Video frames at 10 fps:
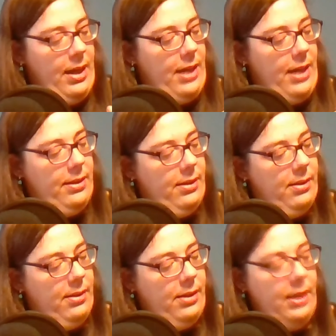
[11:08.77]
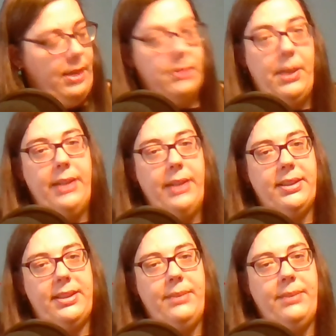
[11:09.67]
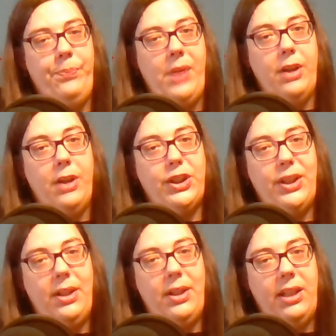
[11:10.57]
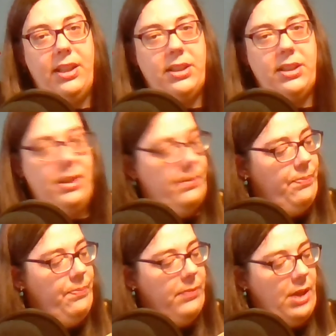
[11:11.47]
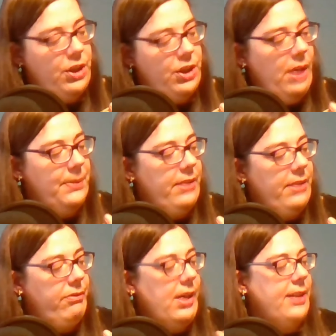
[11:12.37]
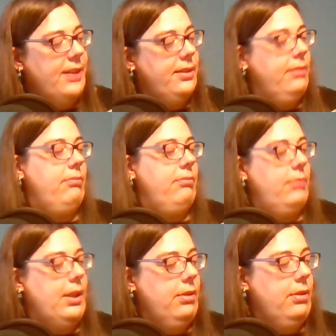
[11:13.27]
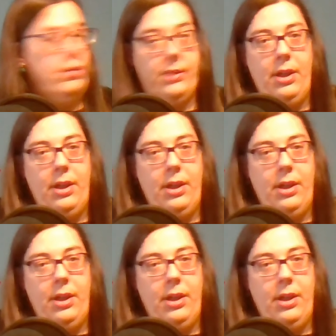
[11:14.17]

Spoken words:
And these ones are the Turkish sharps and flats, and that goes,